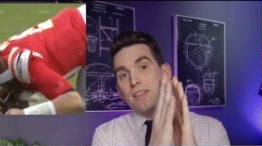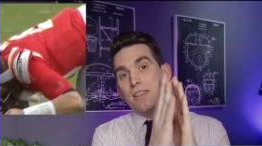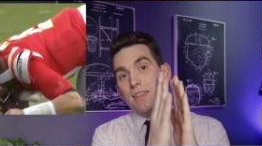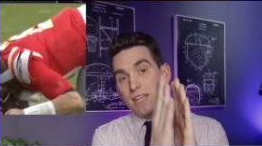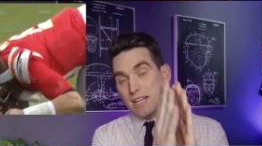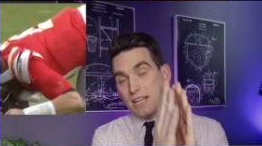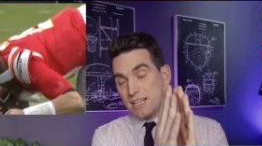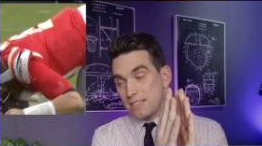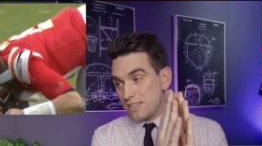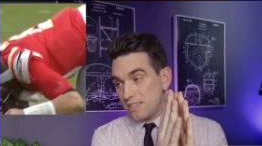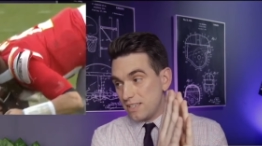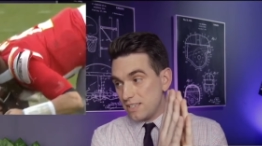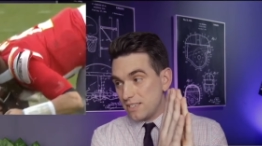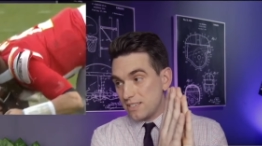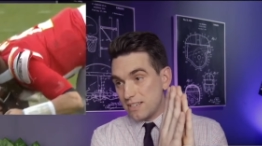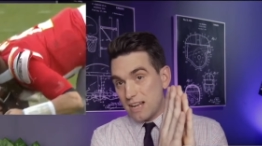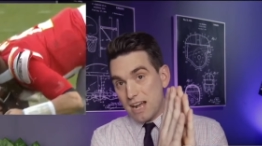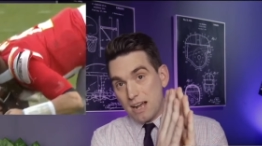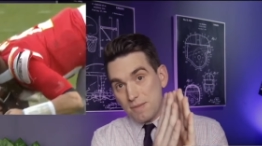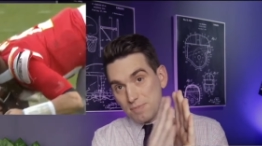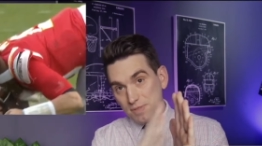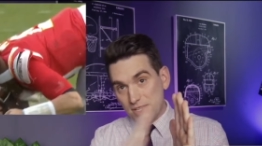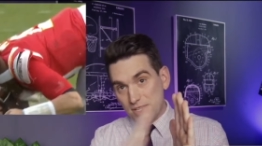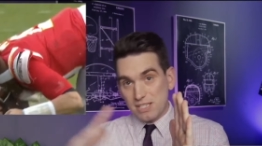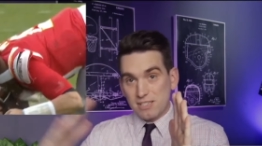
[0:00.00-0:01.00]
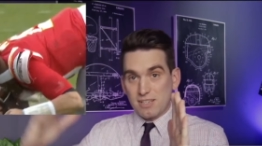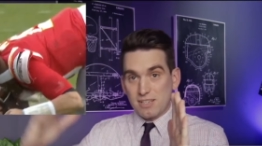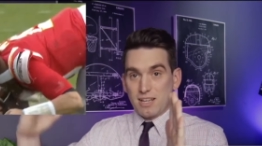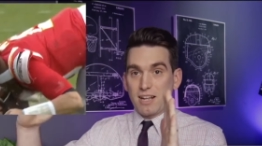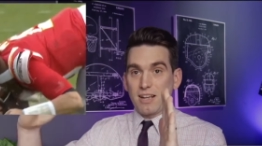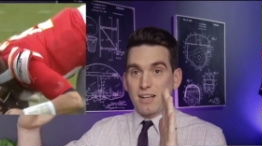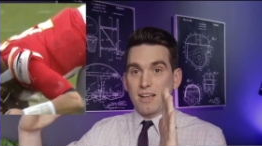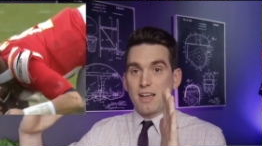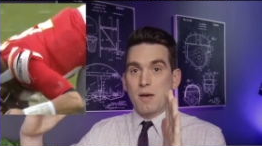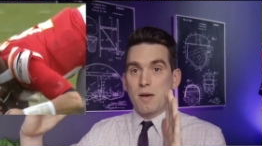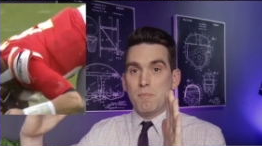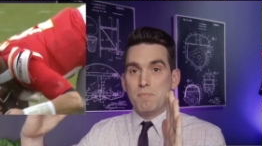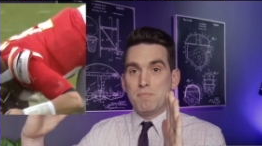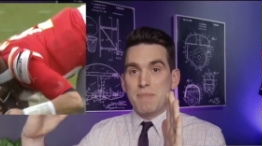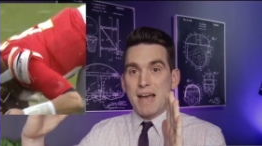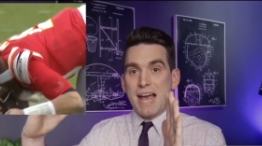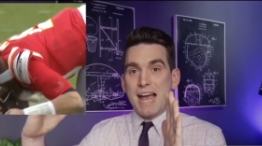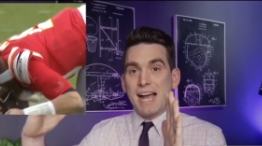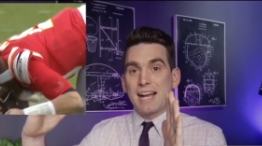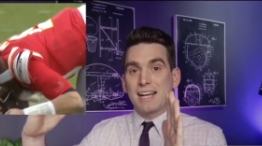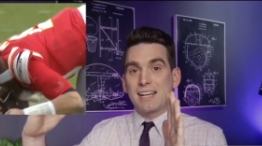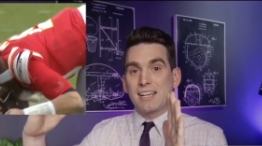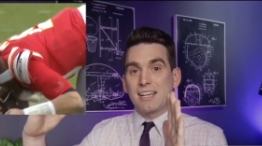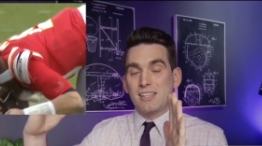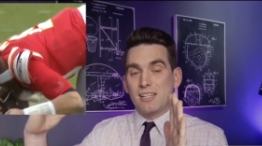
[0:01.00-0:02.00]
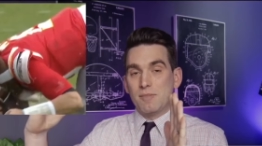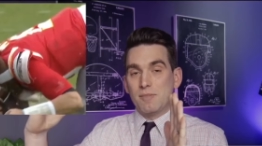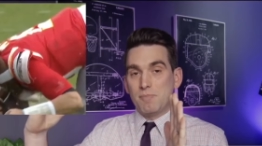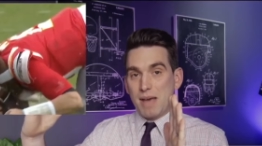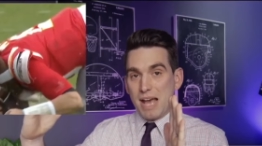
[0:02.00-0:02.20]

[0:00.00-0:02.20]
Then as he stops, it's going to come back and the